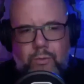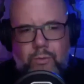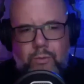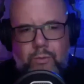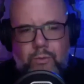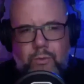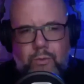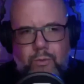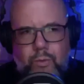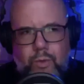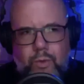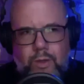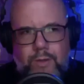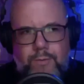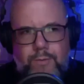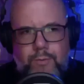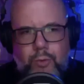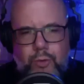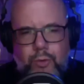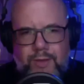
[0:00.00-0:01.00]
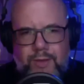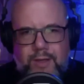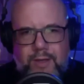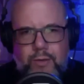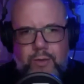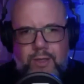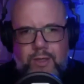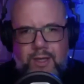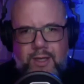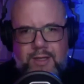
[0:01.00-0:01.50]
what brought that
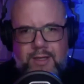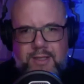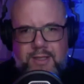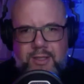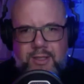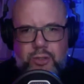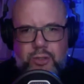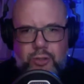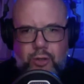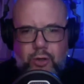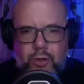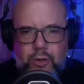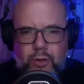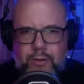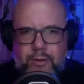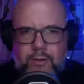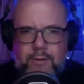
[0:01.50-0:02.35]
realization on?